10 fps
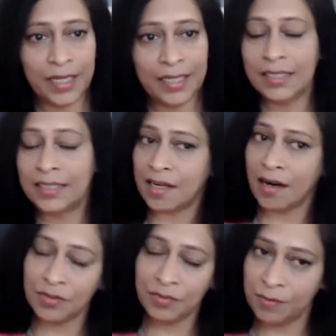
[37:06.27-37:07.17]
And it
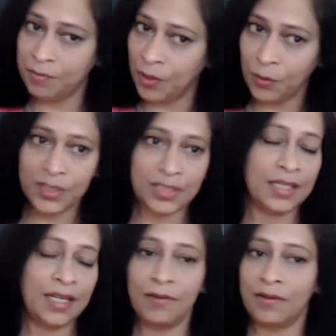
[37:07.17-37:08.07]
starts from lowest
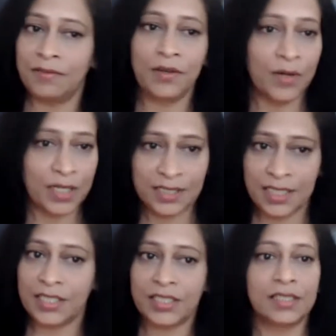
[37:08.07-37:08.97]
level of the
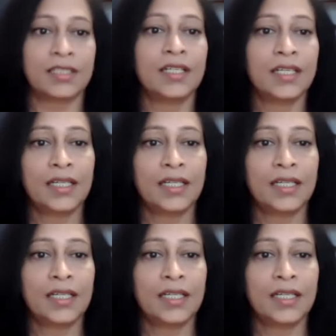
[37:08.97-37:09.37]
organization.